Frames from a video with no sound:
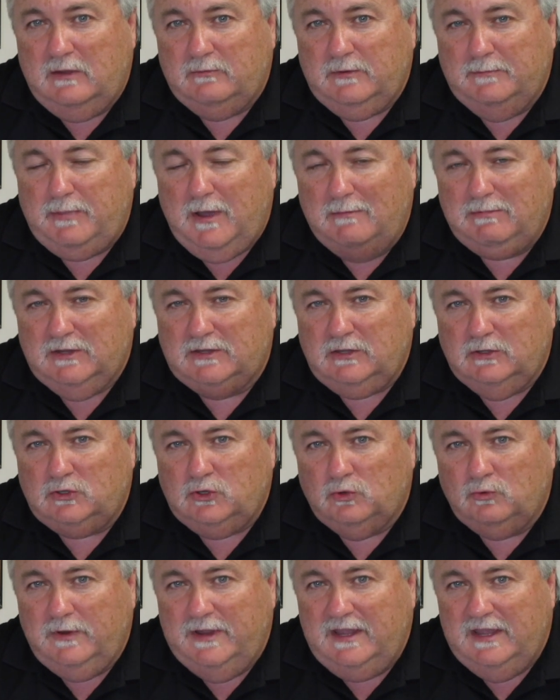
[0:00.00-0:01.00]
Republic of
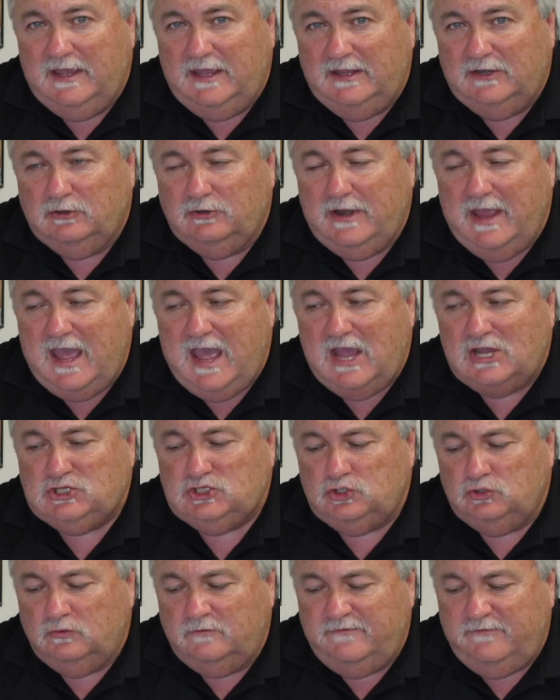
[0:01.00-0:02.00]
Korea,
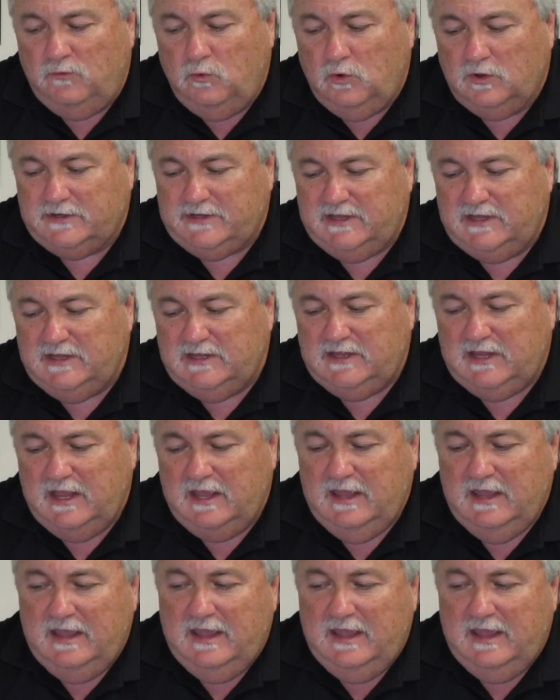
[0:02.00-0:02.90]
International Forces.